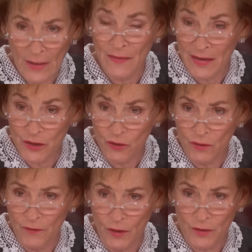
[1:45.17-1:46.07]
In this
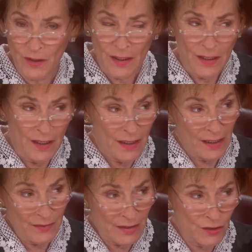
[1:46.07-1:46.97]
universe? Yes.
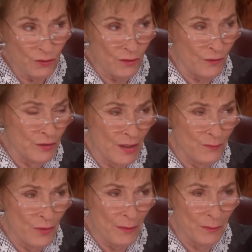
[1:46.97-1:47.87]
In this universe, they
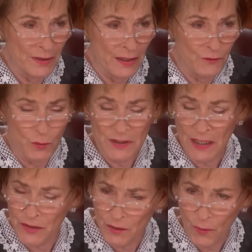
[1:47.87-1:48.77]
probably give you a
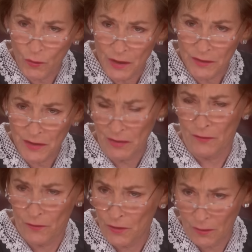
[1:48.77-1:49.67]
testimonial
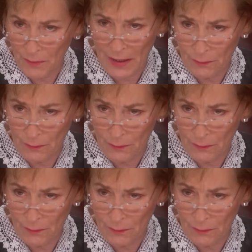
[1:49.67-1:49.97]
dinner for an unpaid